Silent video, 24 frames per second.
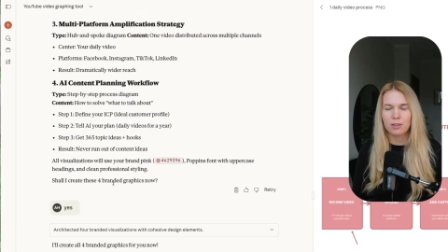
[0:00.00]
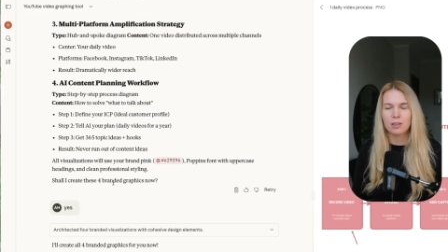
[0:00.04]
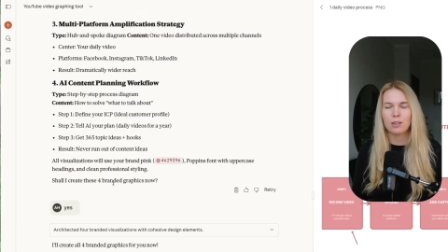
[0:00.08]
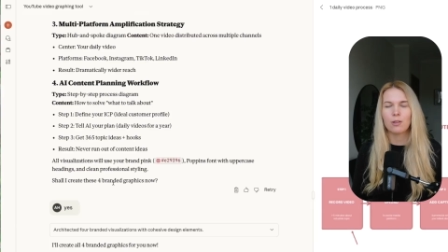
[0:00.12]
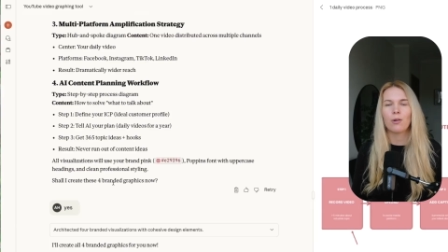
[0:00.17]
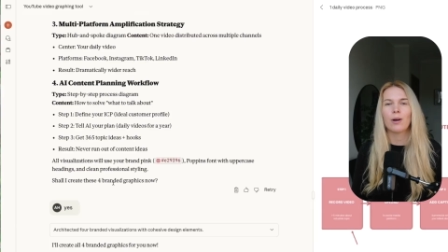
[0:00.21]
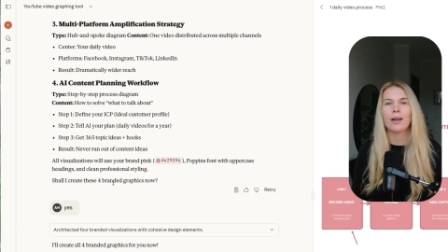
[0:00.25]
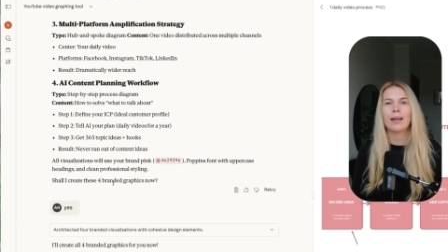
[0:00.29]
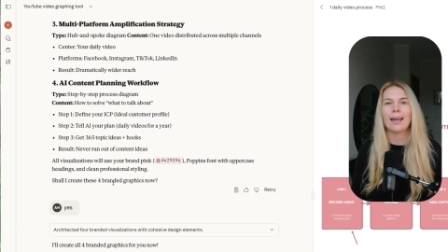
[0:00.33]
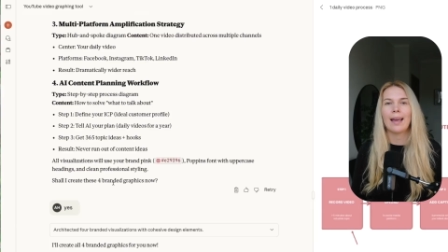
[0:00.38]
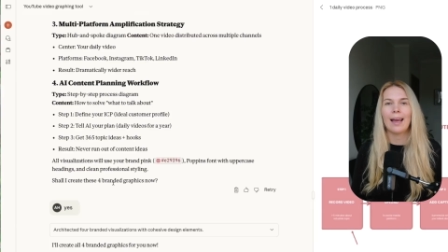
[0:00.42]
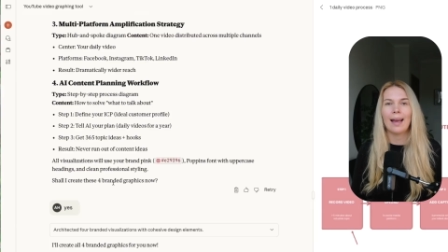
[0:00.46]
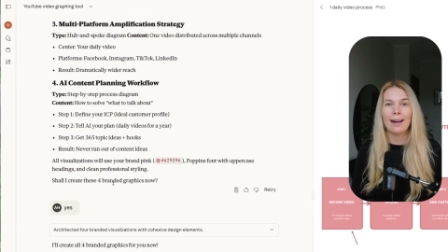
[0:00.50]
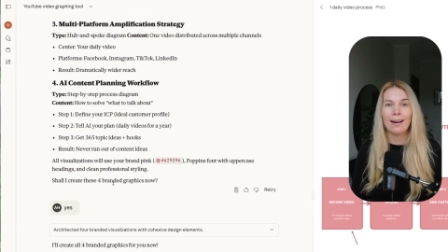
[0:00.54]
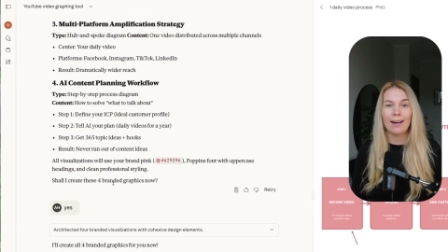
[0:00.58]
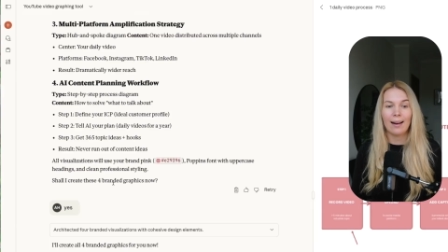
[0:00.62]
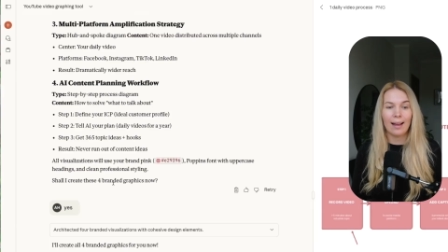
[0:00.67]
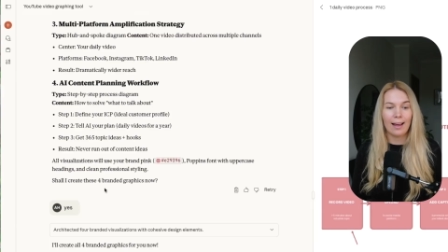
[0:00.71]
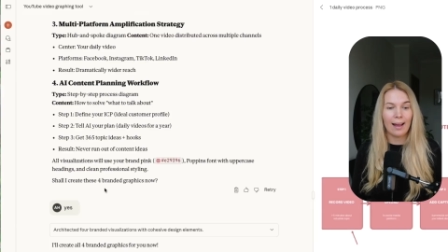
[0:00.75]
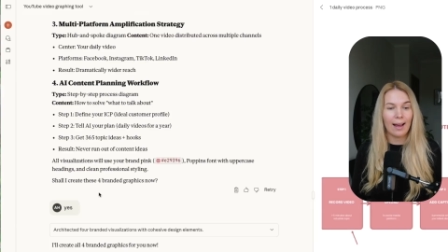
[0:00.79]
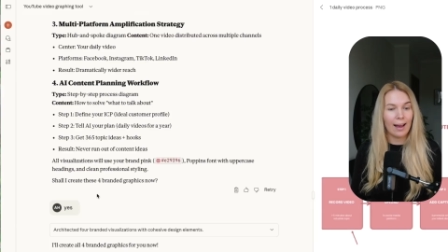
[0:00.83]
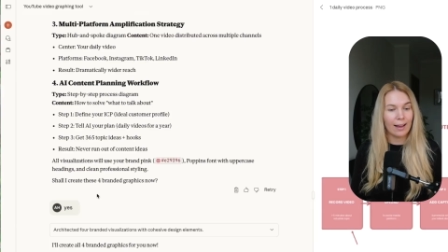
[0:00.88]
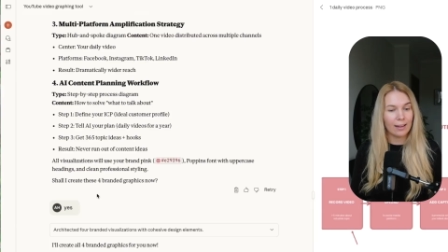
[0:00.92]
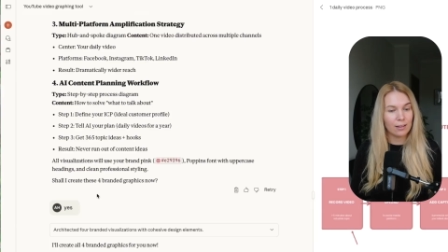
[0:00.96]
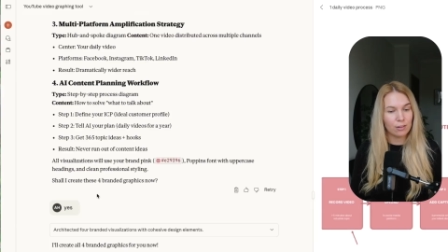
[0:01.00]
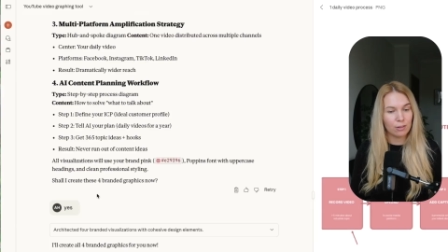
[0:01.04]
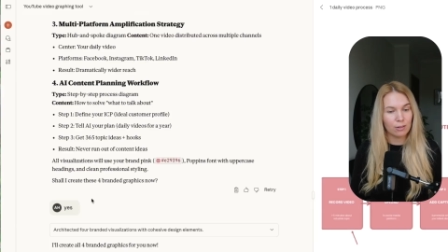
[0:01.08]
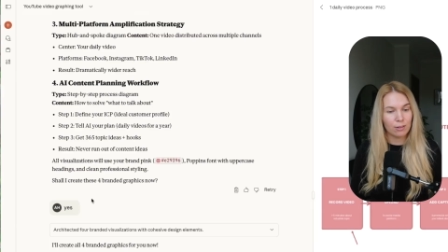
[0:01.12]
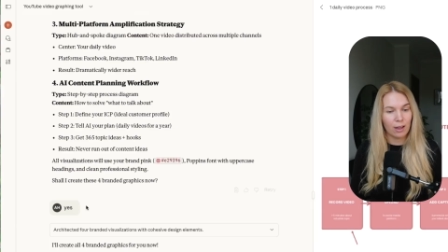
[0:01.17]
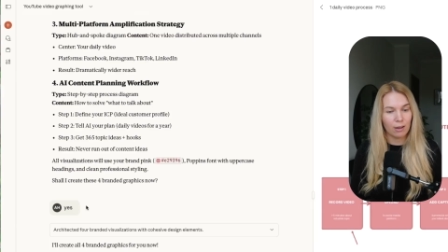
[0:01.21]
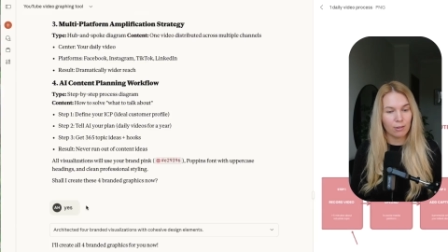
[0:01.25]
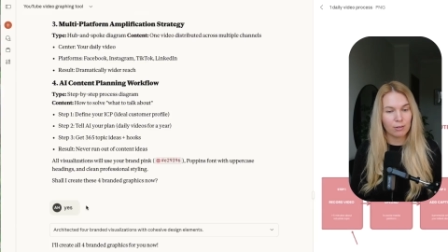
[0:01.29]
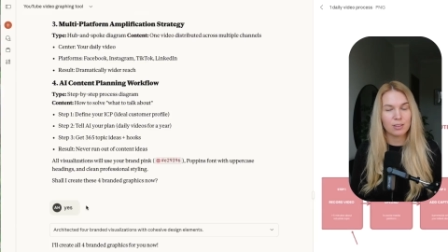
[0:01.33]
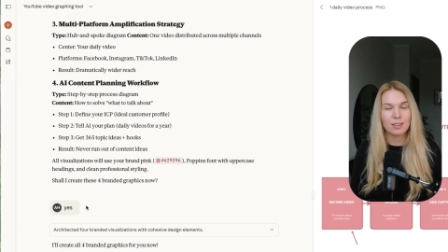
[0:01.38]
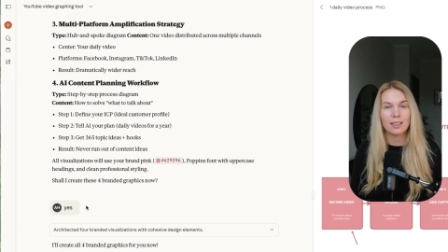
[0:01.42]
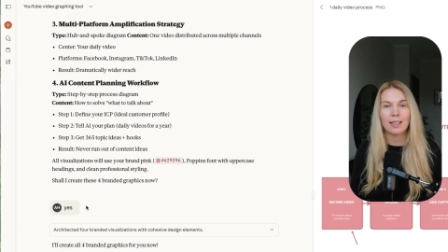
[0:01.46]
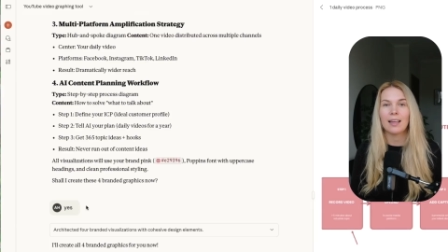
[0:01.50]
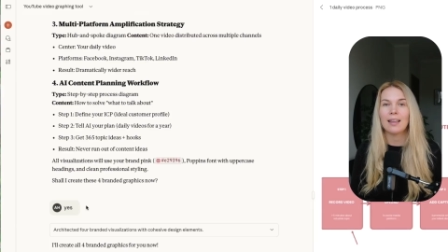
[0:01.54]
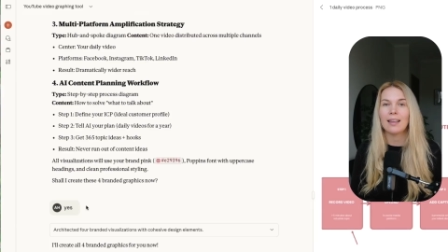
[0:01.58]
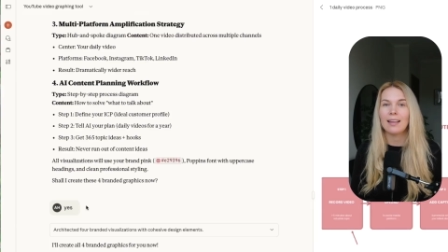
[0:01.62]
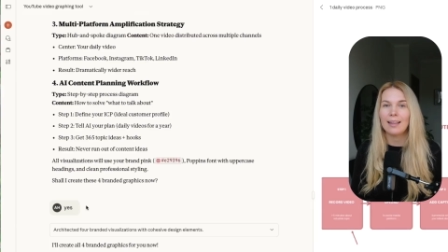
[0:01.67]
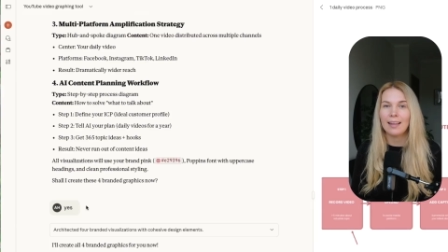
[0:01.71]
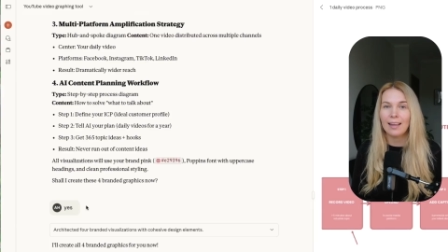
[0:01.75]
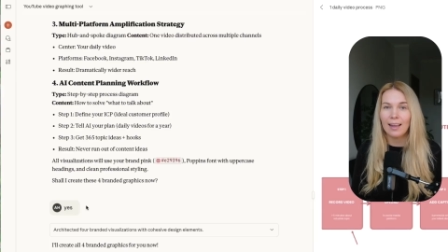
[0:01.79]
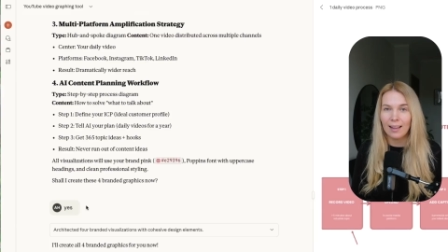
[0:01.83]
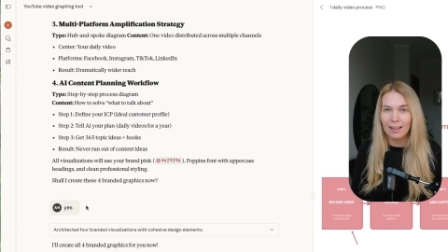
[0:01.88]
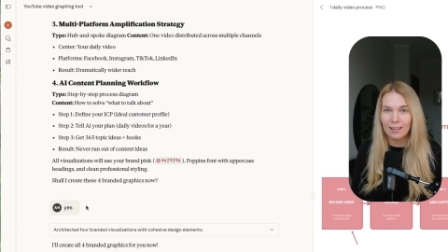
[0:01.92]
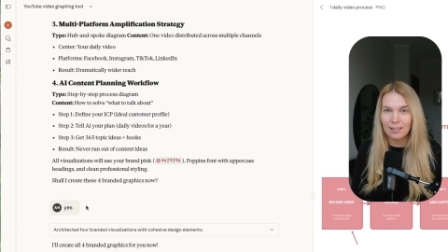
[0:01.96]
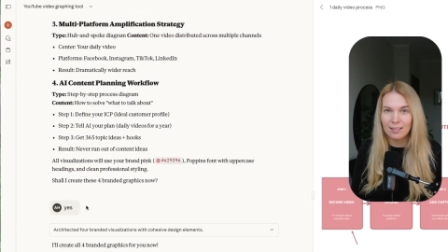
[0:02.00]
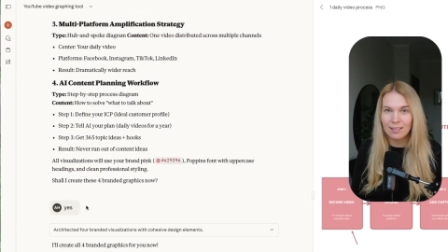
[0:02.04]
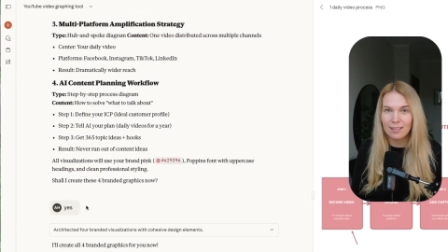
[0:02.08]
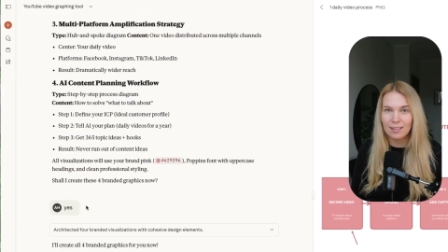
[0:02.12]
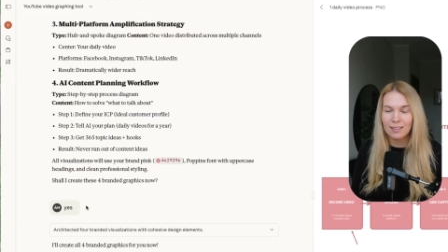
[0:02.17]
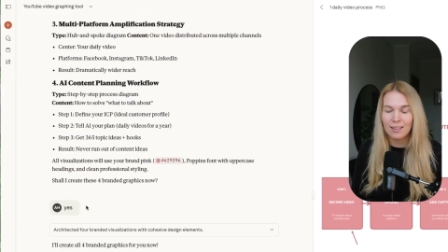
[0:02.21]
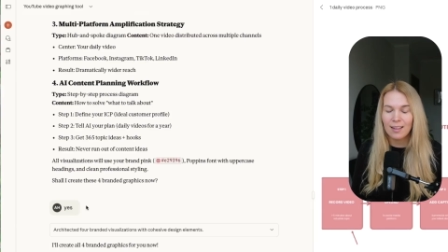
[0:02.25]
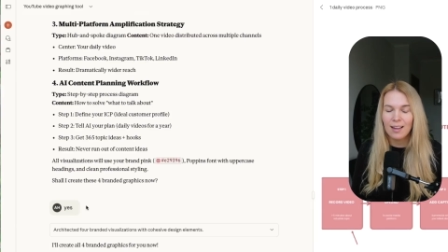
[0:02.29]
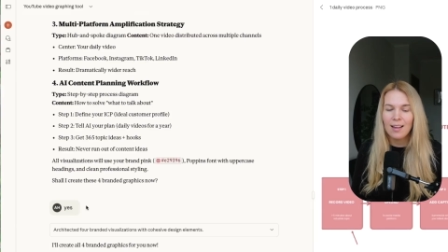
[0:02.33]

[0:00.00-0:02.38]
so again i had to now say yes